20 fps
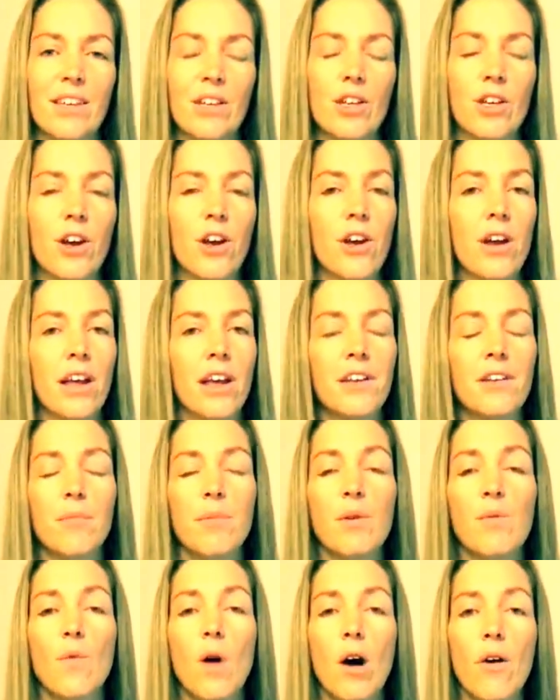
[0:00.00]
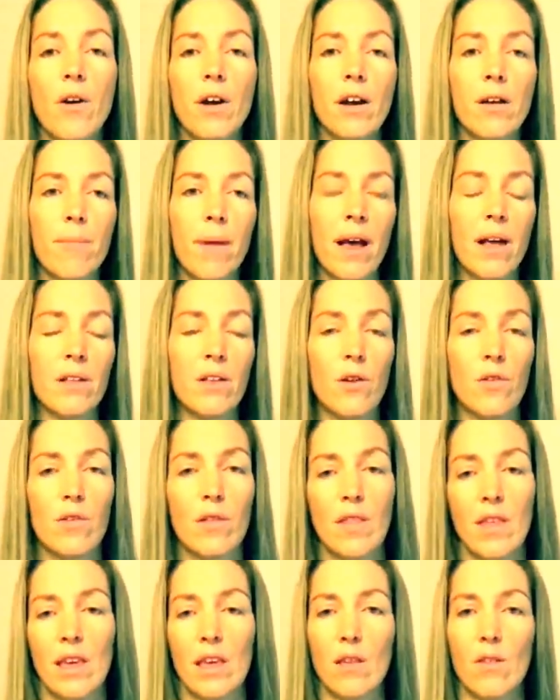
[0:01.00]
You don't need to be worrying about those
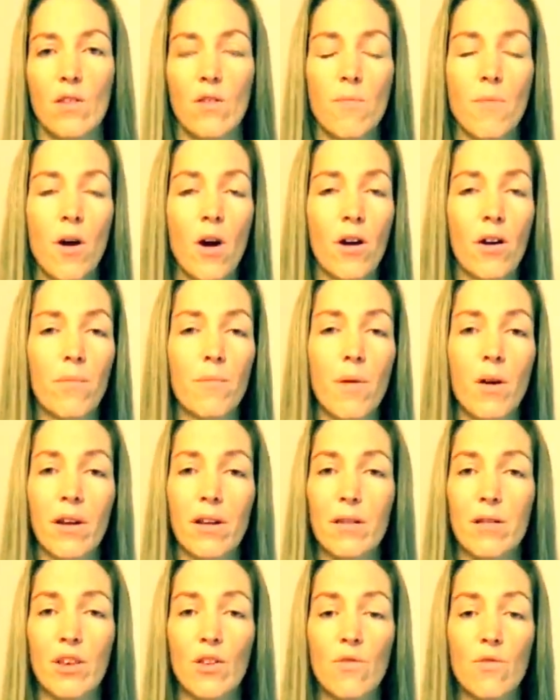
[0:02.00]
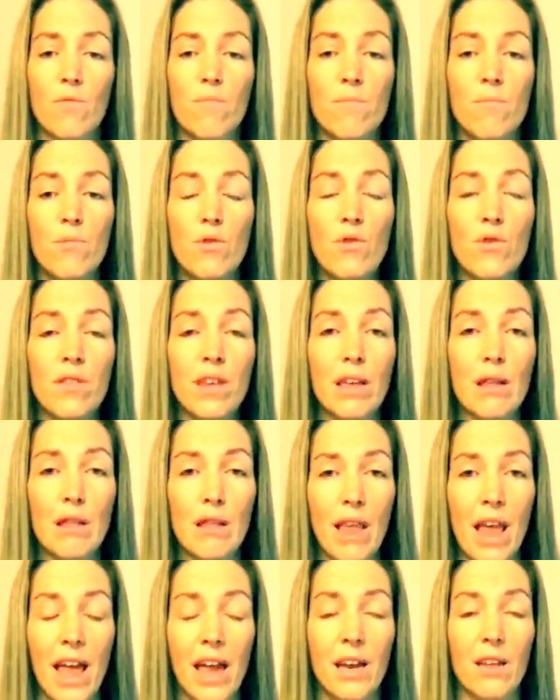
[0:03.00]
things. Your music
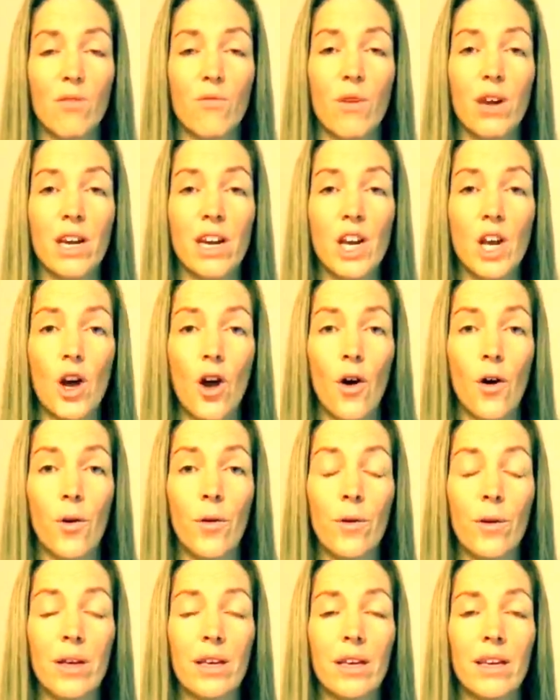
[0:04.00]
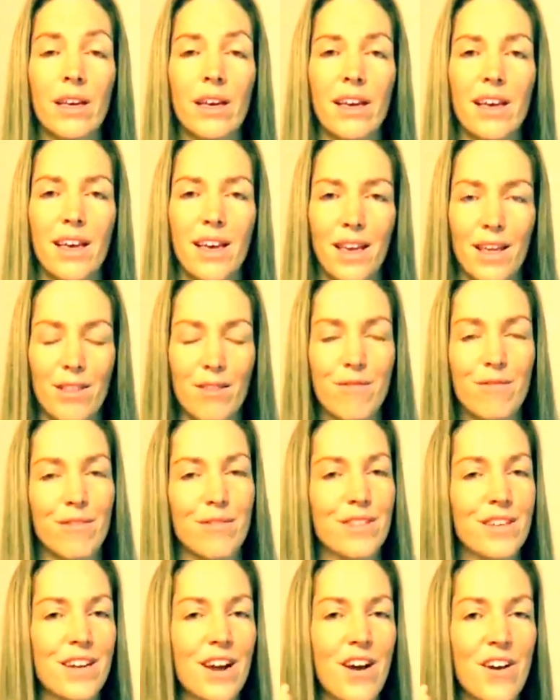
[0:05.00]
stand is ready to go, in through
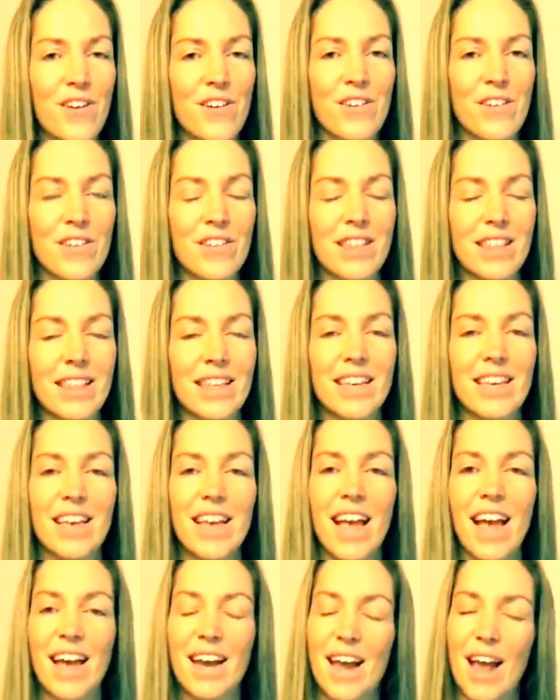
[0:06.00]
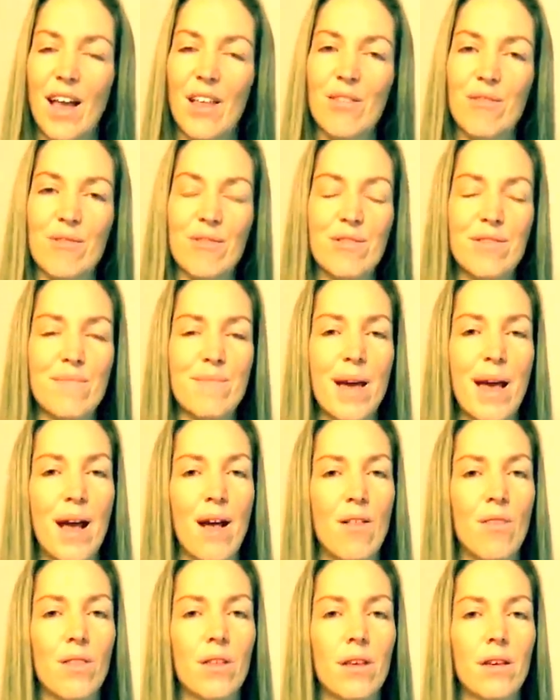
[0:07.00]
the nose and out through the
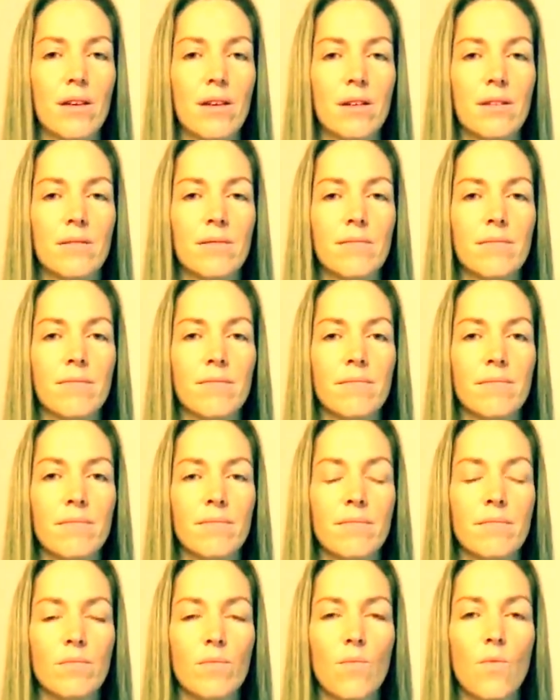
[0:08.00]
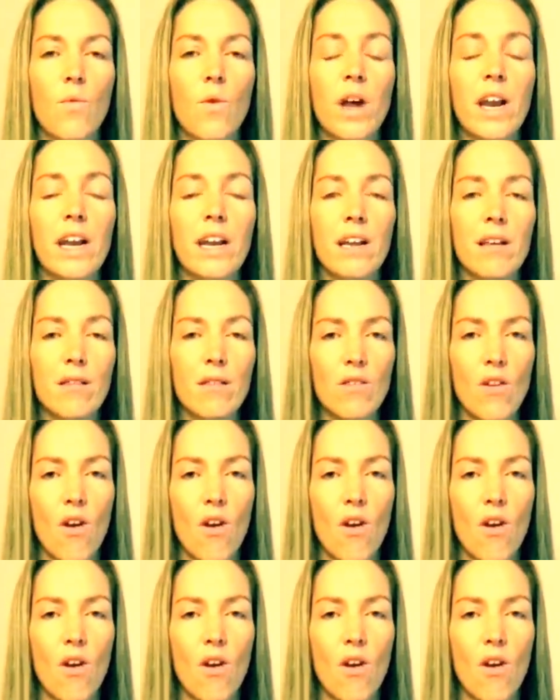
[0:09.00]
mouth. When it is